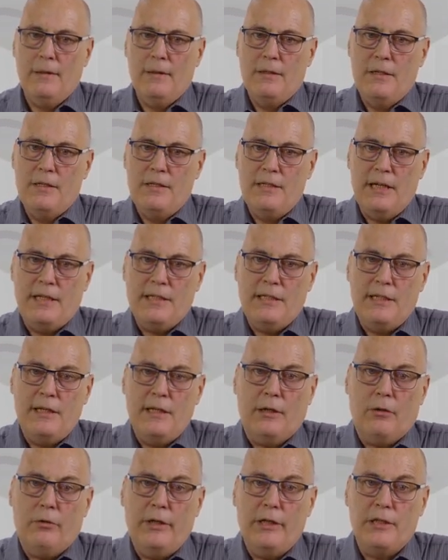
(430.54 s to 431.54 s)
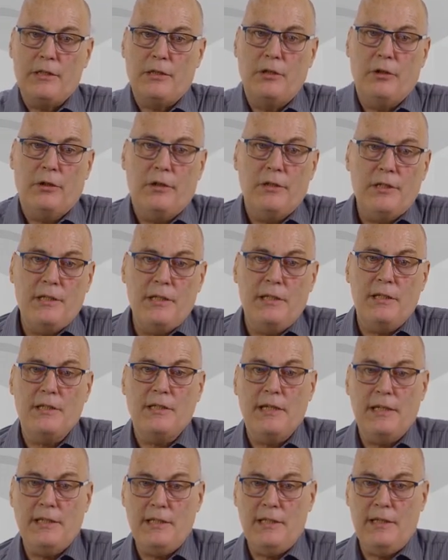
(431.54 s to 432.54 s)
60 degrees, and you can see the
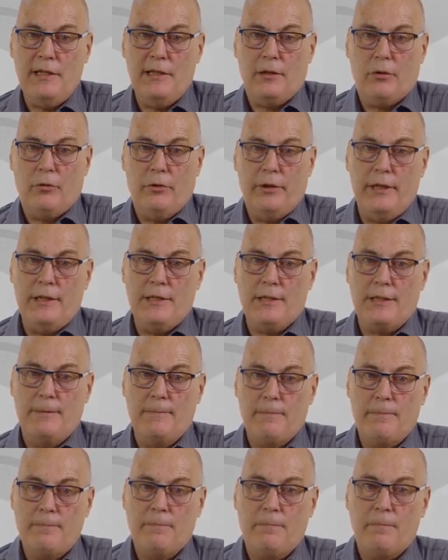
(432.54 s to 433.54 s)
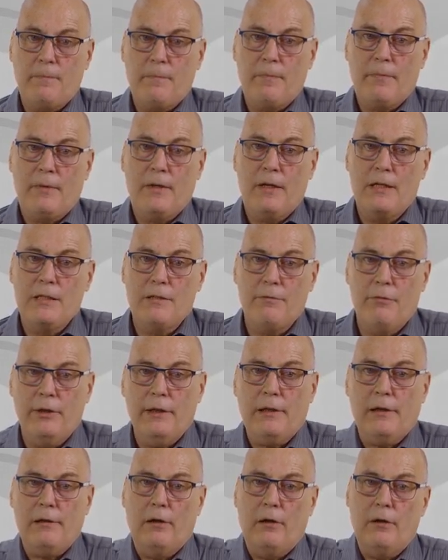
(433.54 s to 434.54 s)
60 degrees is
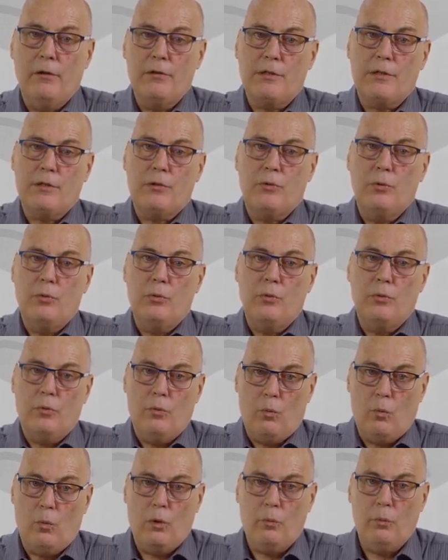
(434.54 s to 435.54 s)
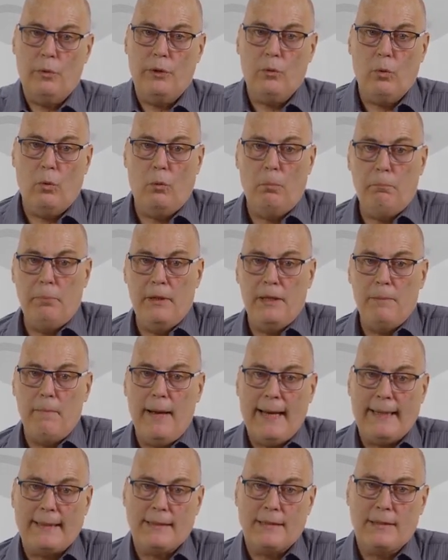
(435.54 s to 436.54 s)
very close to what we call
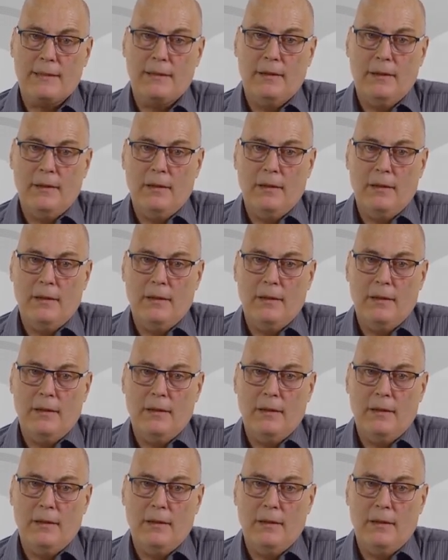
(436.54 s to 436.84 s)
Pmax.